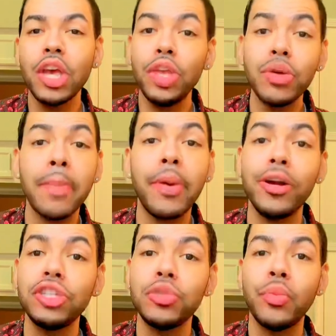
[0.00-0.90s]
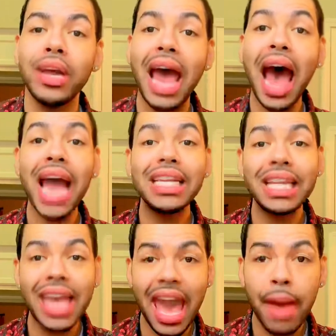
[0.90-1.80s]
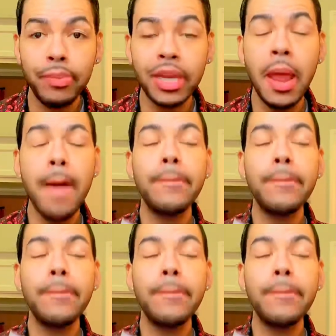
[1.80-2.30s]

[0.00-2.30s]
you can purchase one. I did Kaplan.